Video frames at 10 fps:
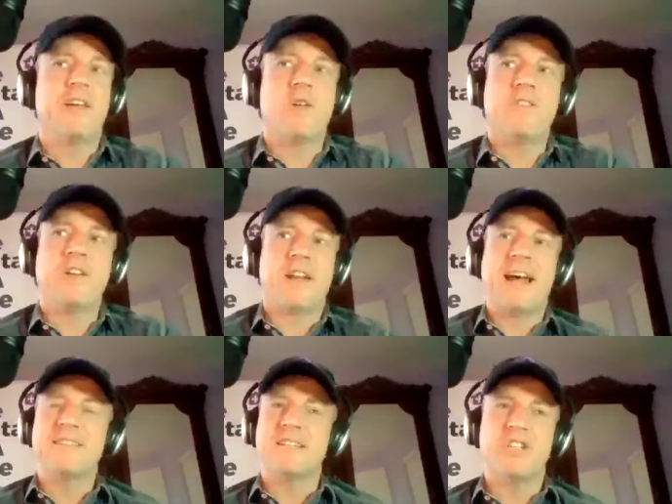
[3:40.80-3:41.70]
the only thing that
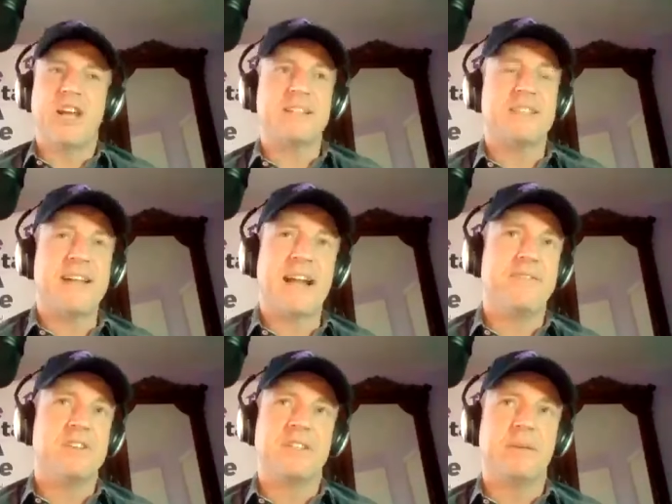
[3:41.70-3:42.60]
has a chance is not
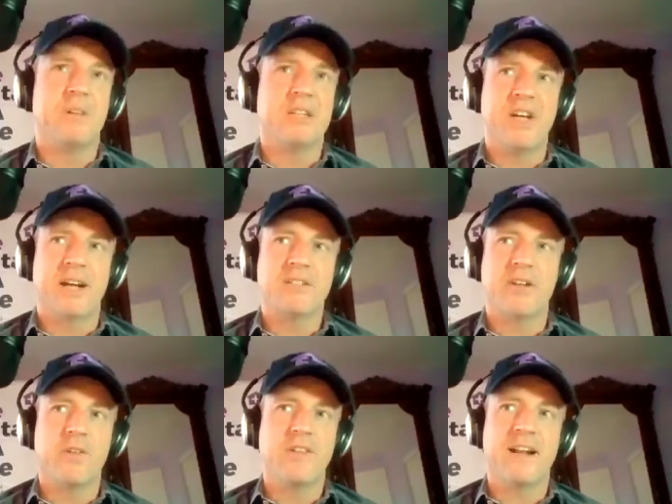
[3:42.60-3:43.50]
even stimulus checks. The
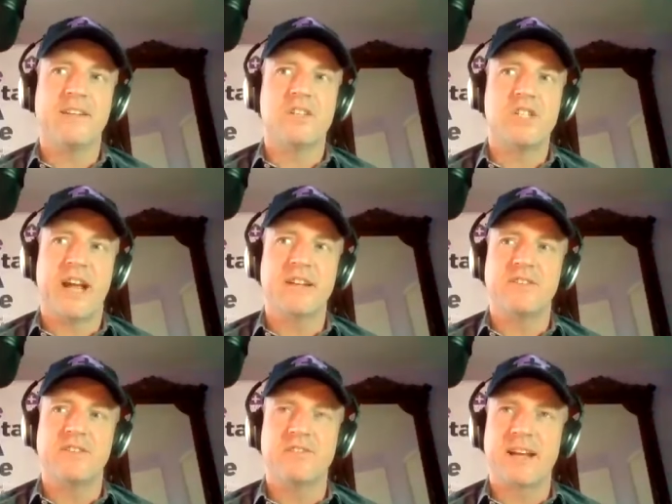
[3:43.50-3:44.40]
only thing that has a chance
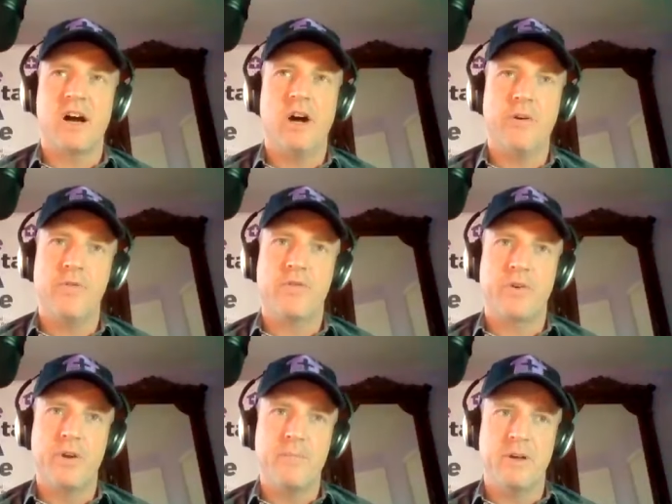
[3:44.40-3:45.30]
is there's like
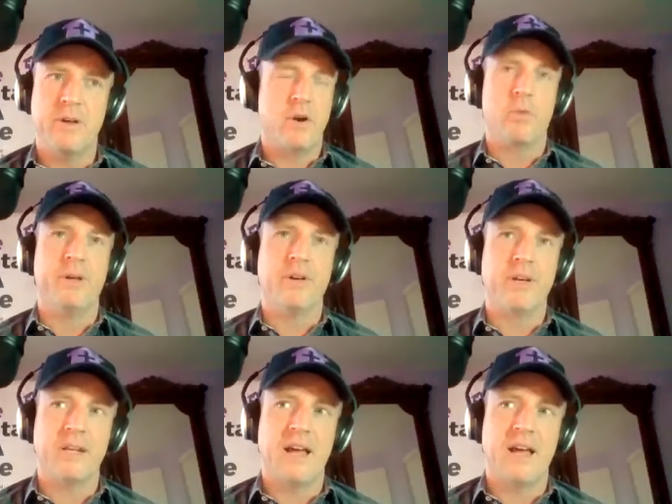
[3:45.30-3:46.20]
130 million or
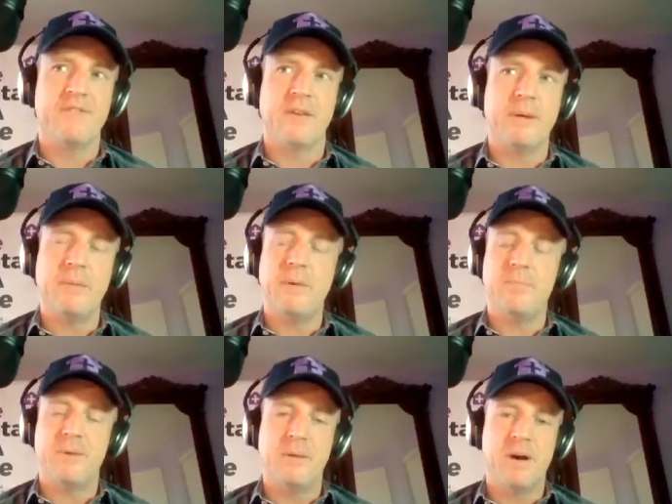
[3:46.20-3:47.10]
billion left in the
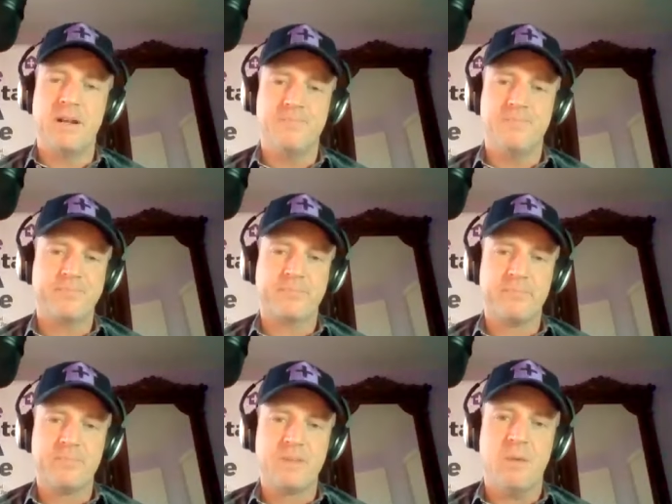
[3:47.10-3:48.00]
PPP money.
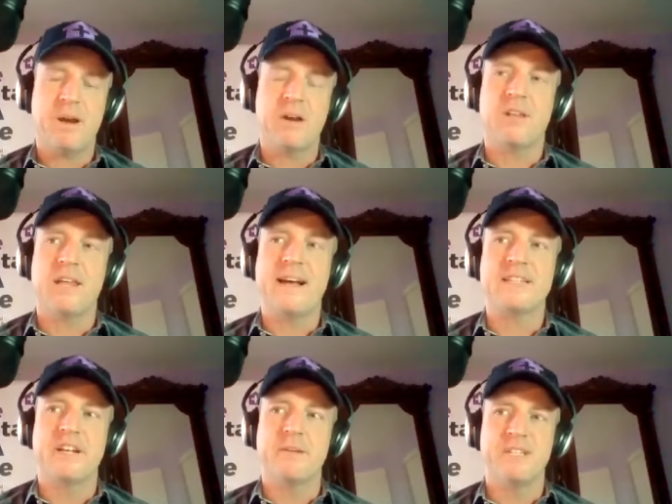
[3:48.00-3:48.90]
Mm-hmm. Apparently,
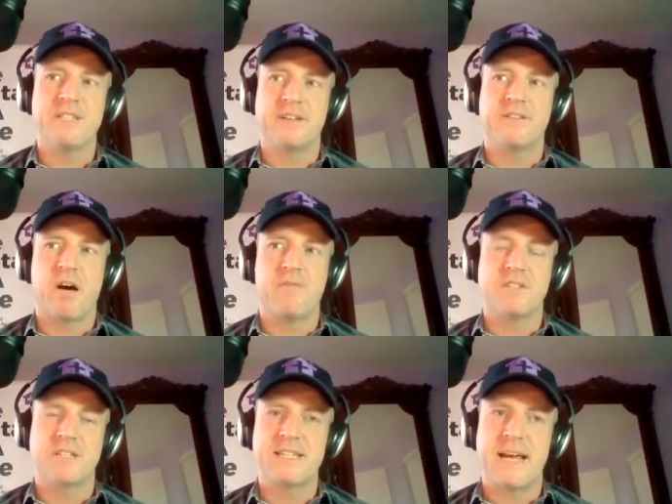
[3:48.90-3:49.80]
that's going to be sent off
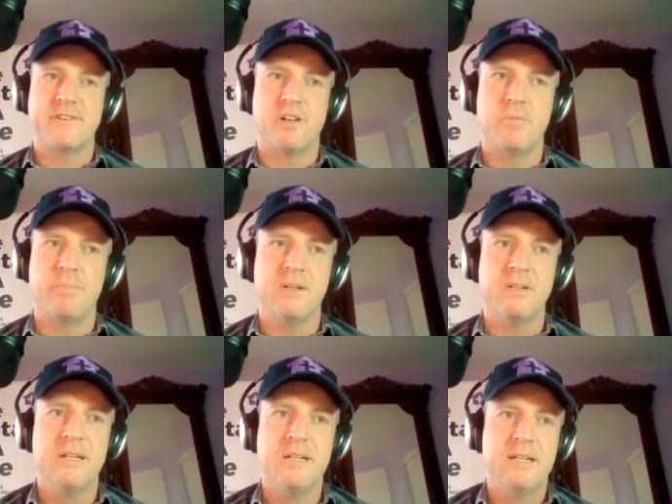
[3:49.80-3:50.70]
as a standalone
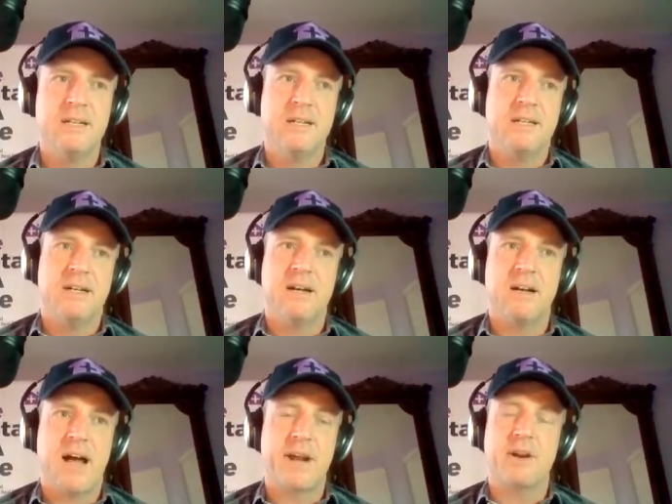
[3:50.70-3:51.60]
bill.
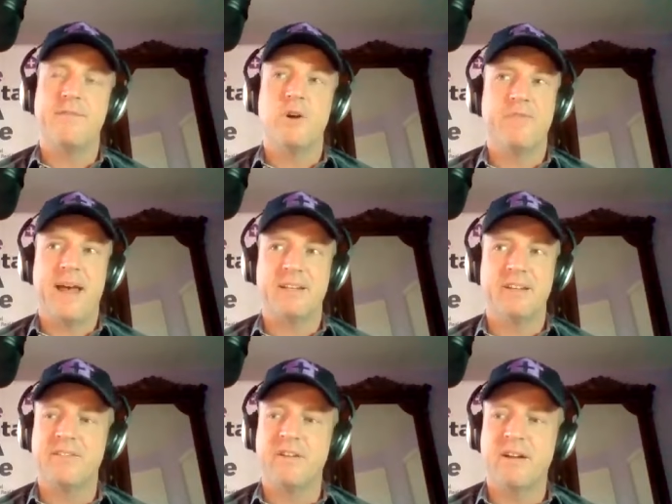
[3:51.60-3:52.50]
Uh, I don't even know if that
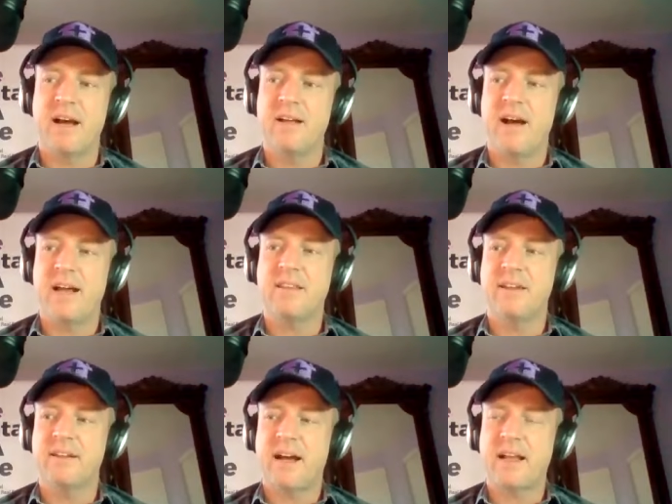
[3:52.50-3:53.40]
gets done. I, I
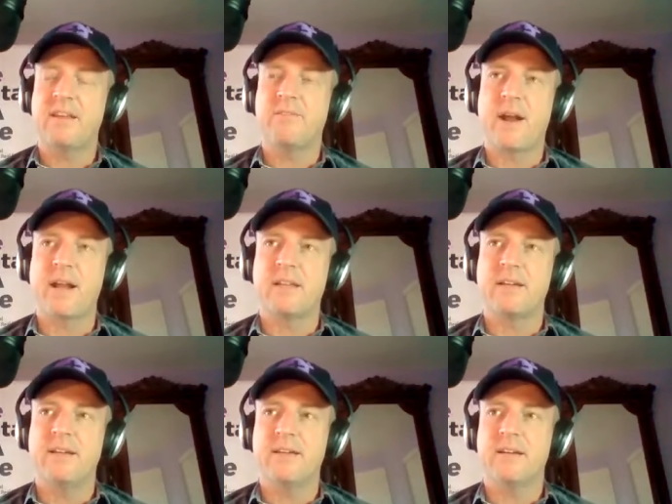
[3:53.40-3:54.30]
think I think
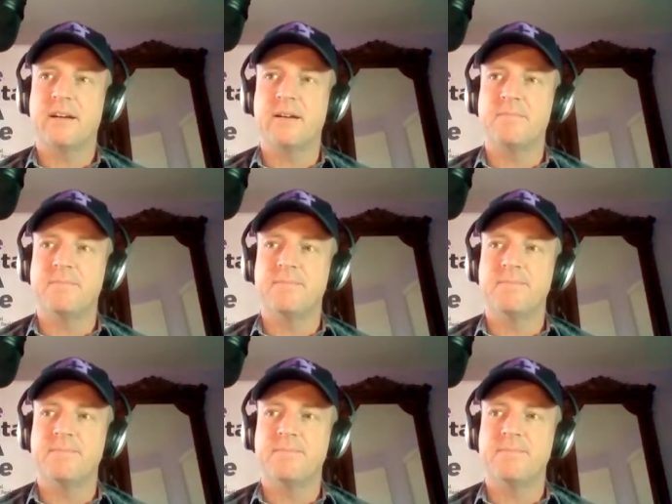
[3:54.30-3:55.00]
frankly, um,